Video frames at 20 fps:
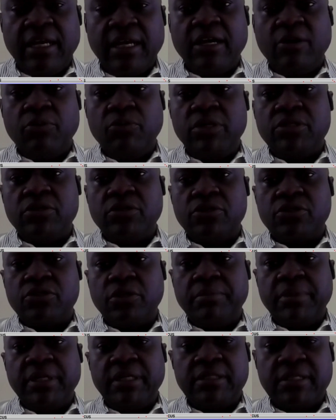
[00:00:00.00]
which
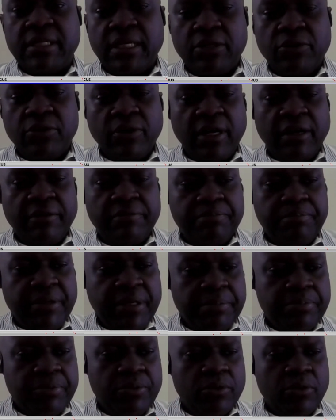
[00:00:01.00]
also means that you
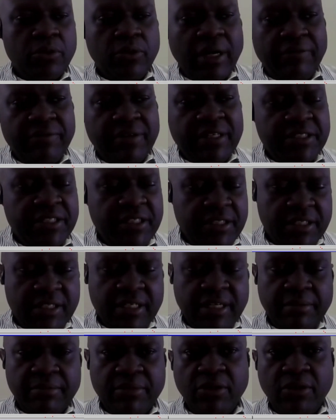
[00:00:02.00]
have a
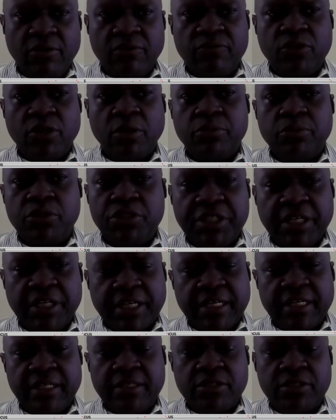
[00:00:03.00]
system of double
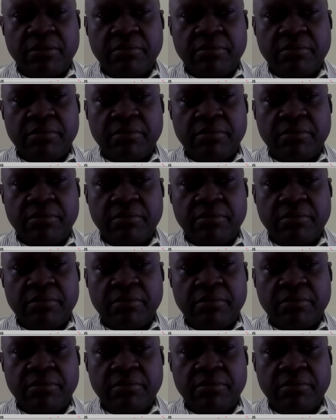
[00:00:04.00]
checking